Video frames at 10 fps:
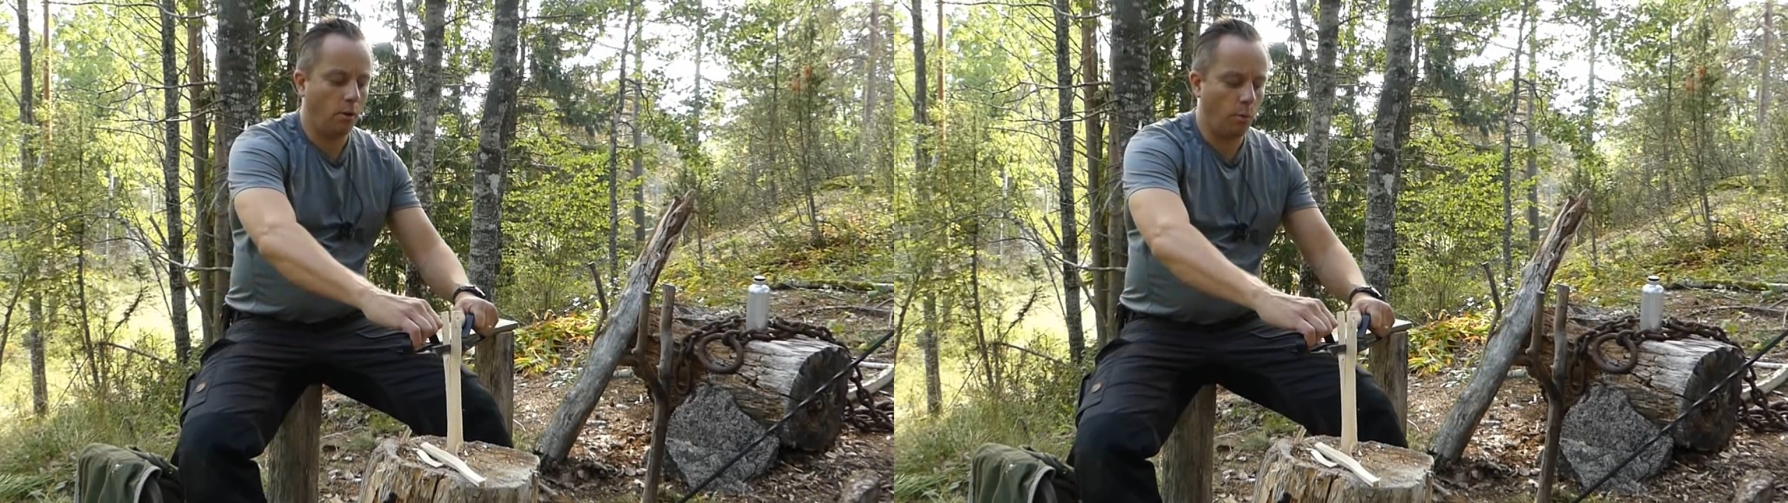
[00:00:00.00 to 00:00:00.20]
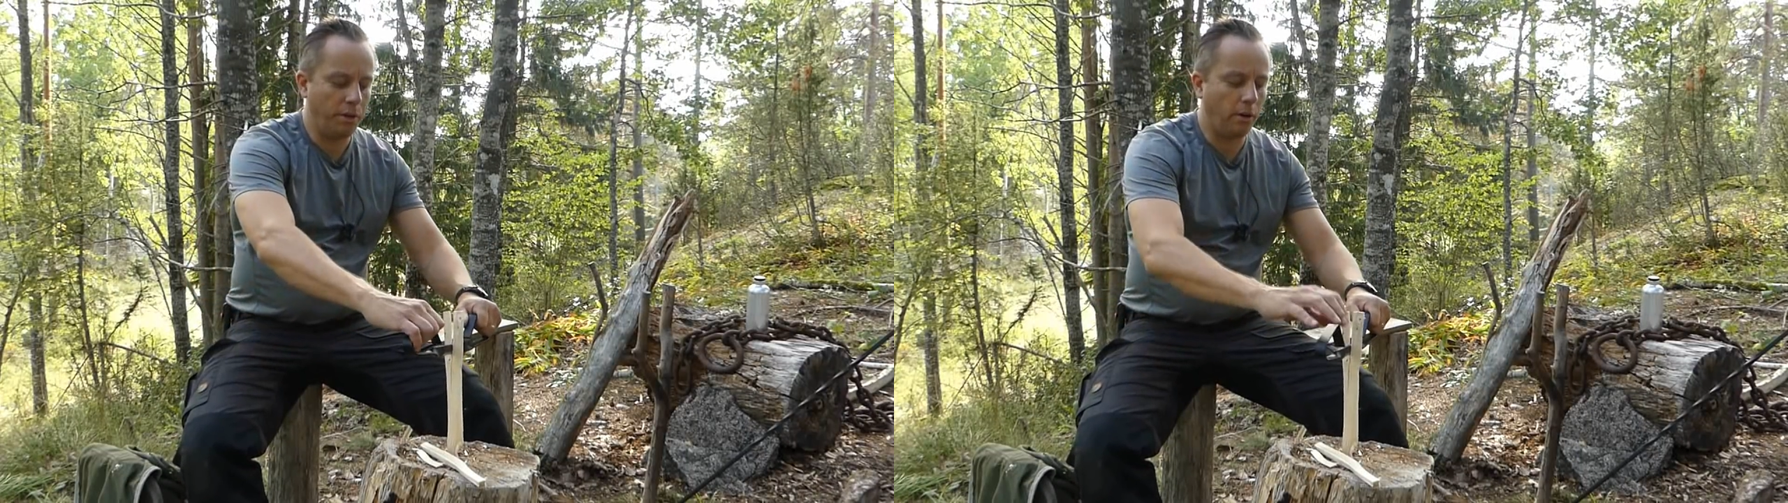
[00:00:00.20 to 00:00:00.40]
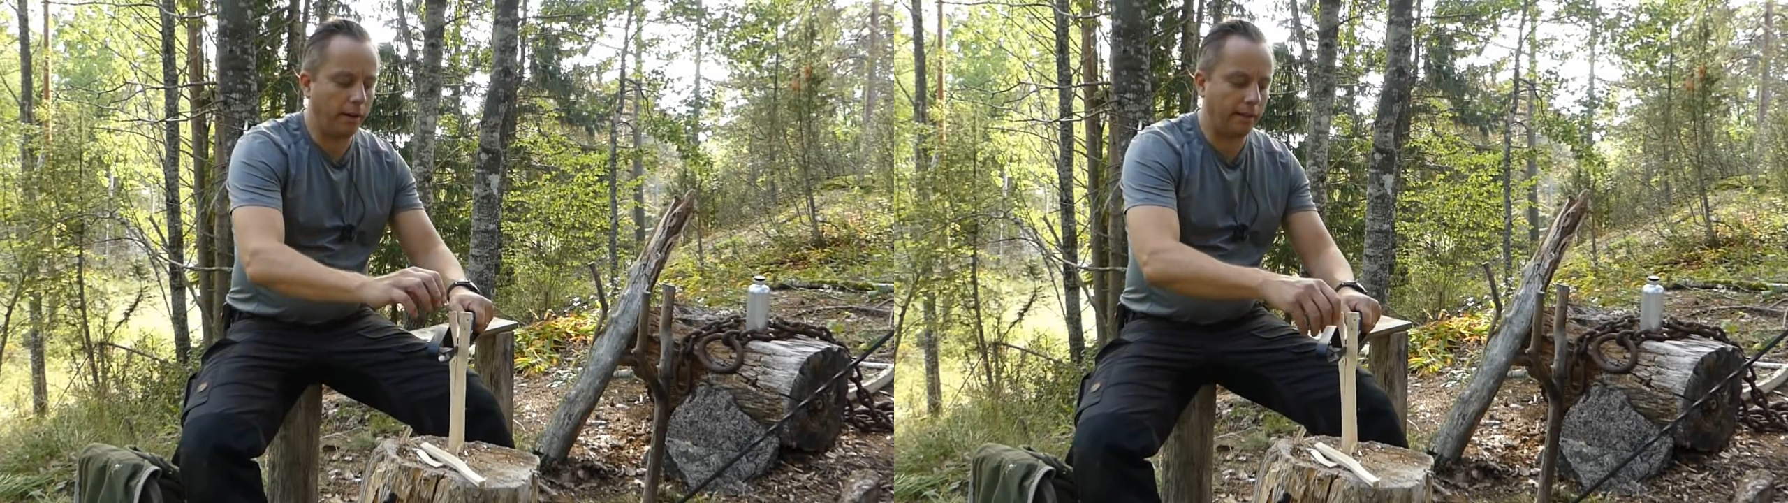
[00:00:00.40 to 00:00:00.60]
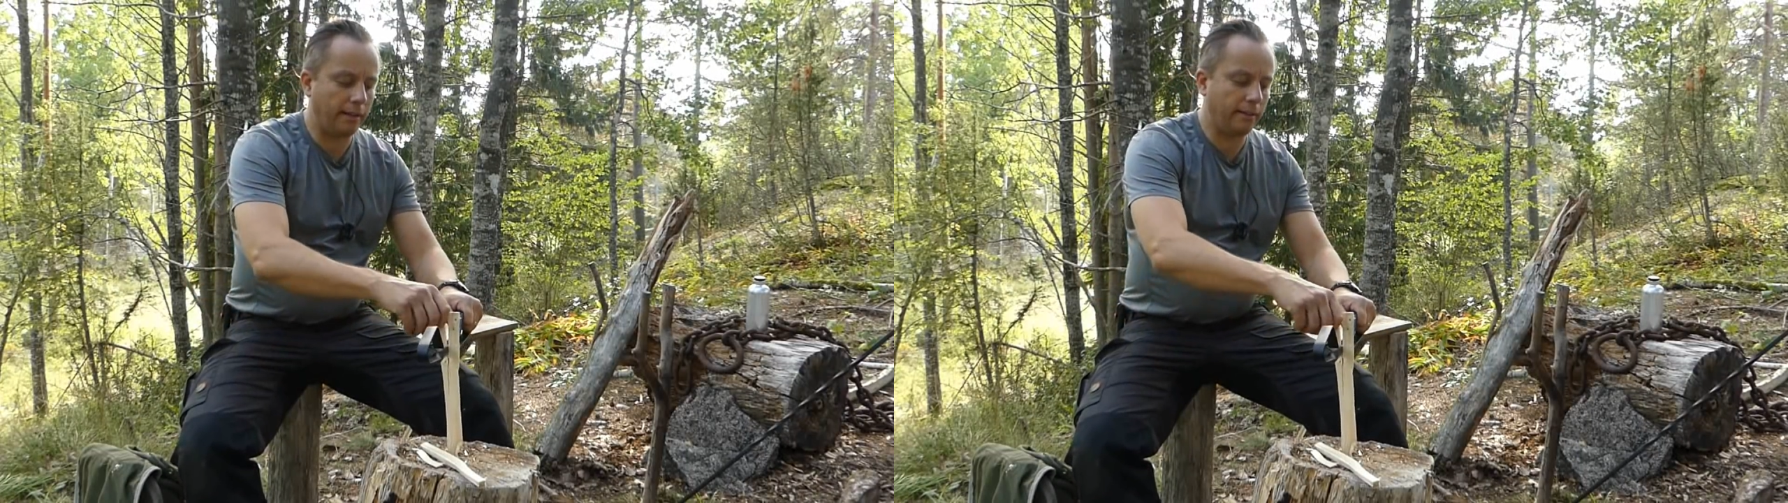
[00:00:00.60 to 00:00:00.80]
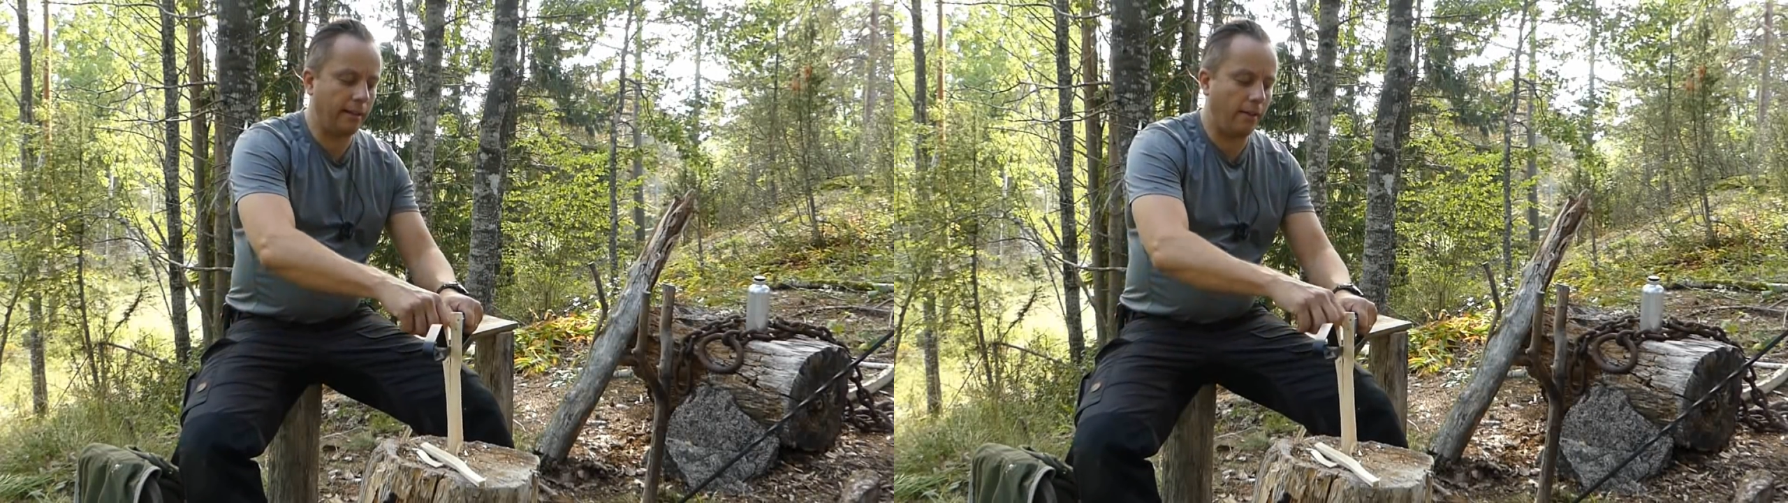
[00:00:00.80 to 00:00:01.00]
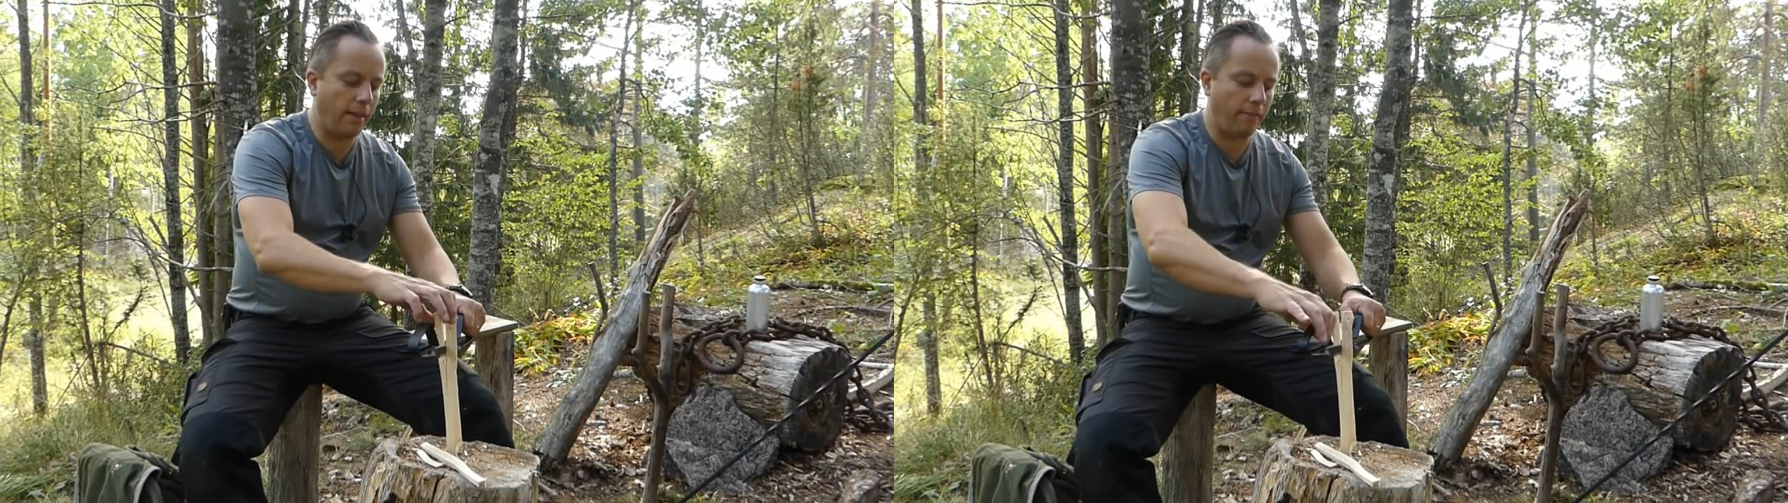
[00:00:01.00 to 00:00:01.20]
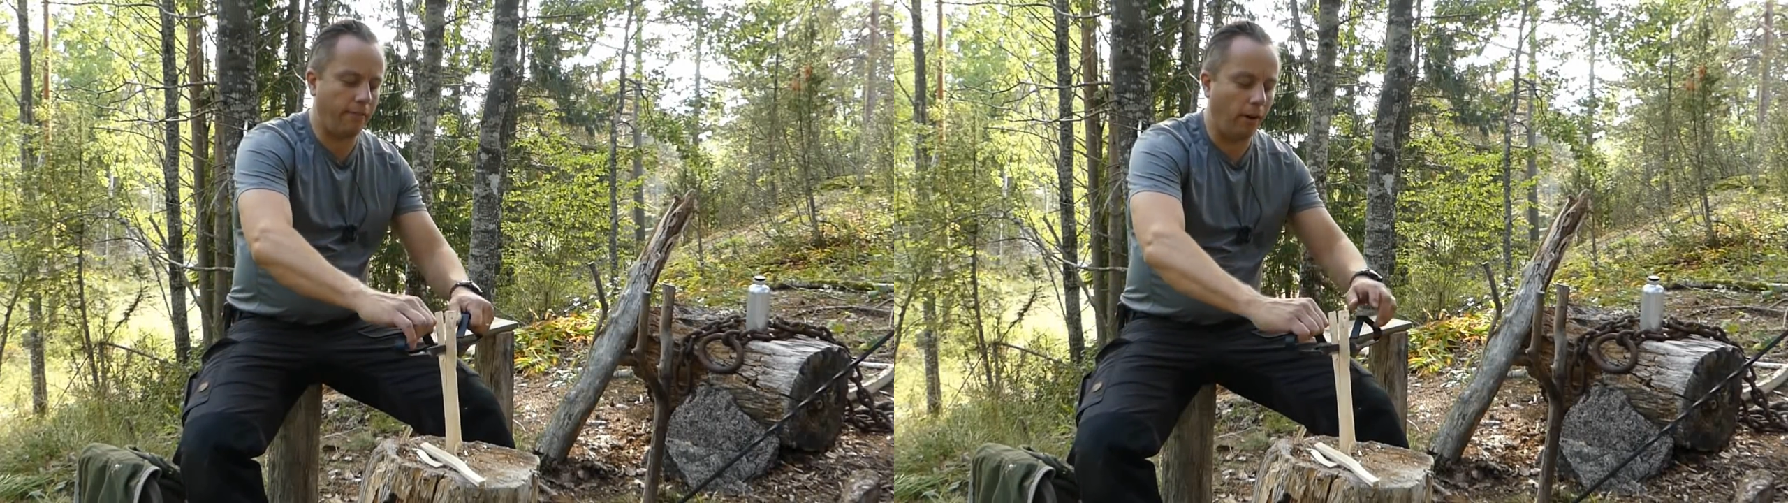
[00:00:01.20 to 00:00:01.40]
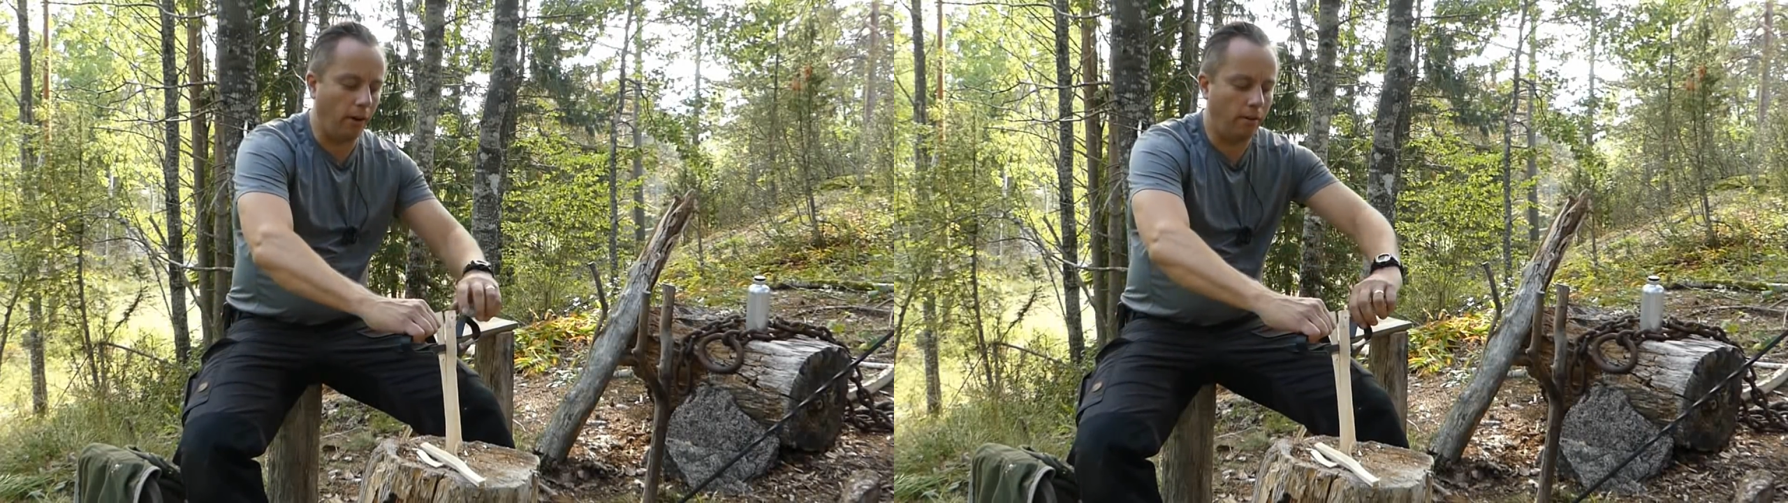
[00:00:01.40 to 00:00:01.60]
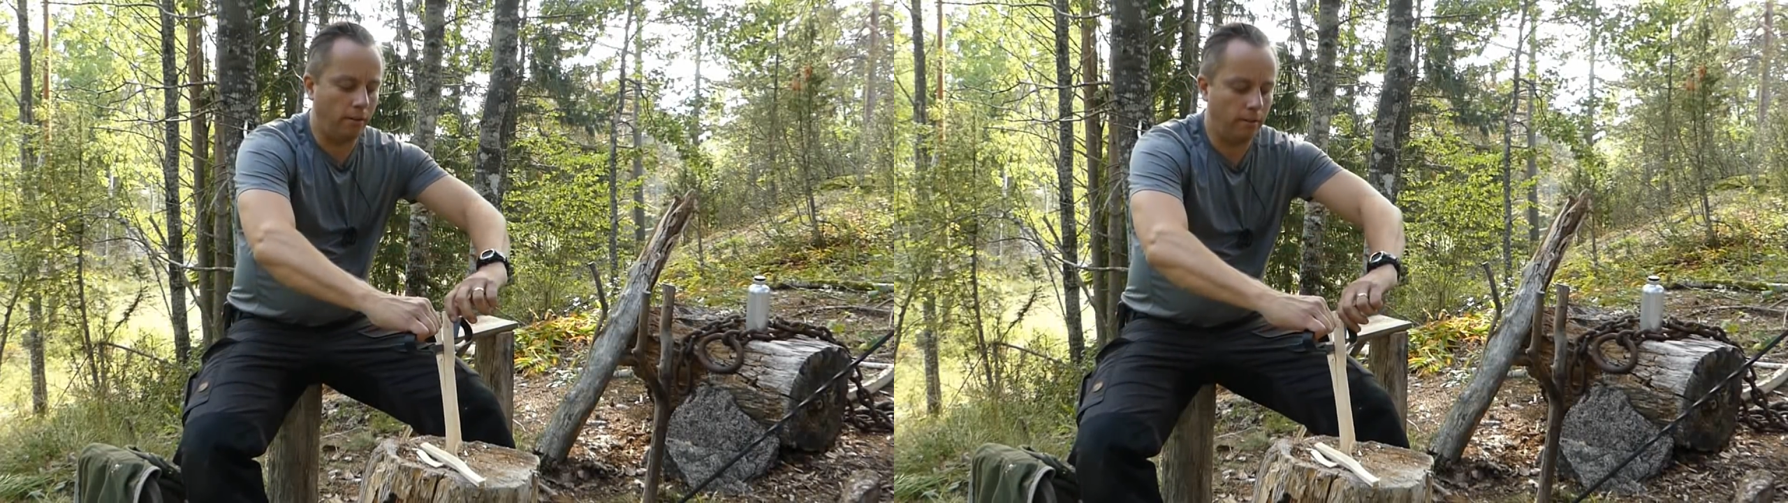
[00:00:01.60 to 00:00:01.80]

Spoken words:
When you got it down that far